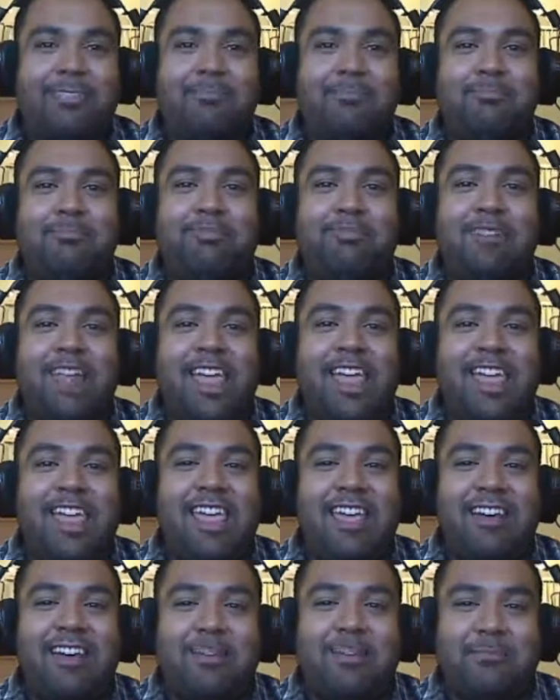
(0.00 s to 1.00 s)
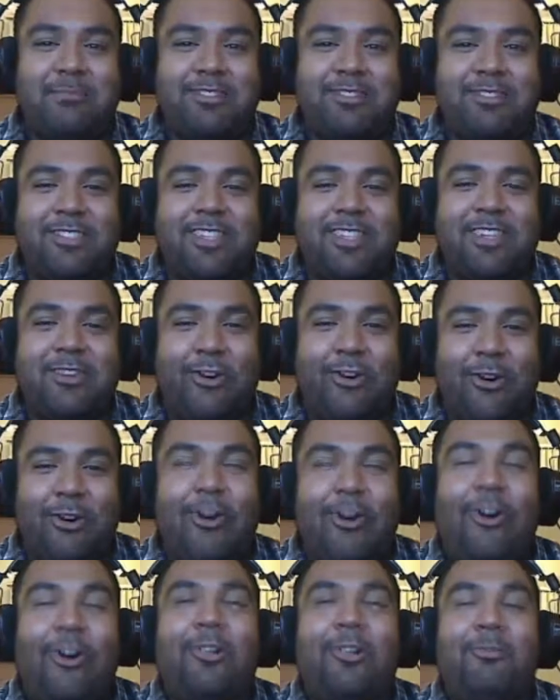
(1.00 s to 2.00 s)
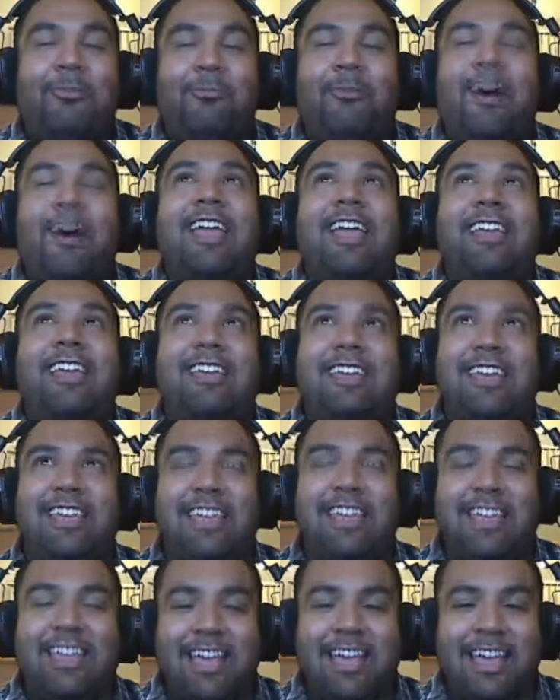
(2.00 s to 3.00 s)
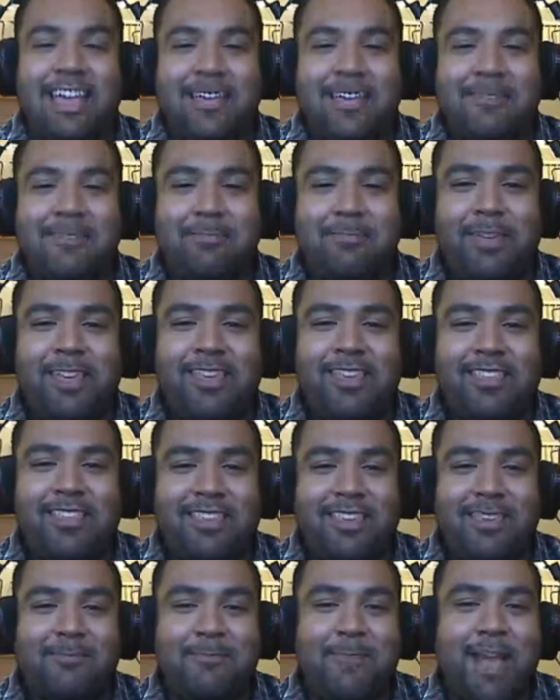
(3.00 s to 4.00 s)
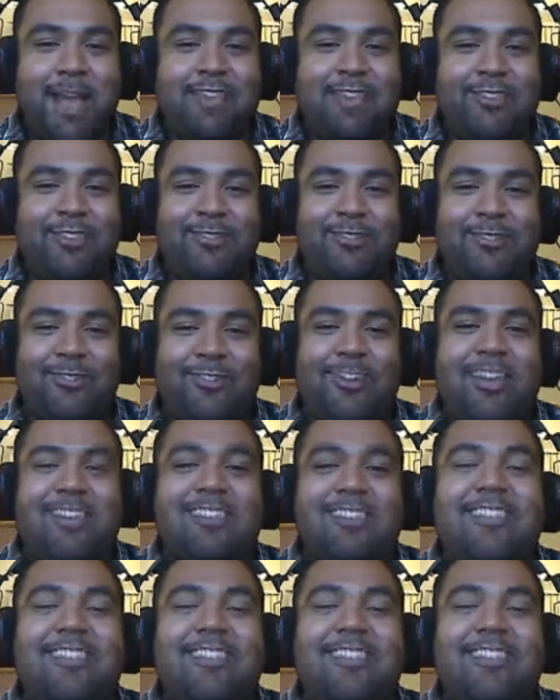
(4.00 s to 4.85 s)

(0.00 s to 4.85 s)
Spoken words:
playing up to the almighty PC Master Race.